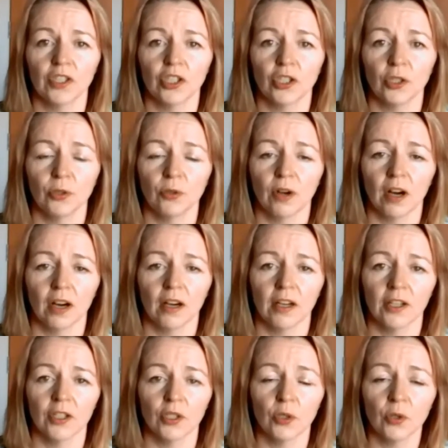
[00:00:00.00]
you
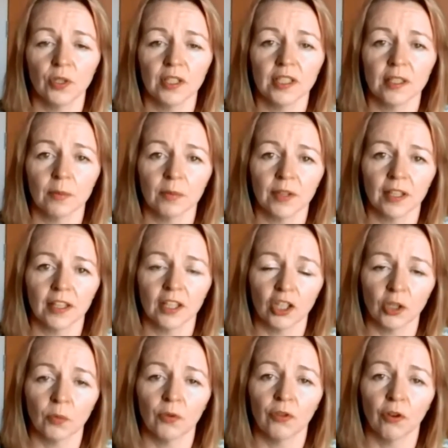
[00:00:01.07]
are doing something that
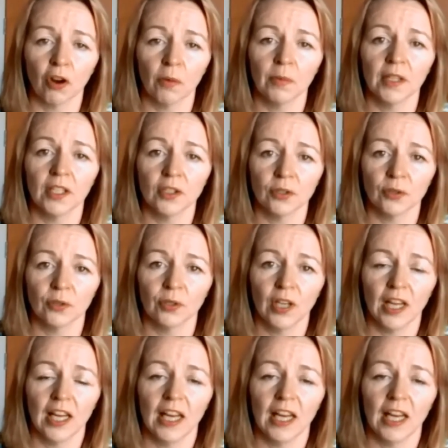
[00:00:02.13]
you would normally do,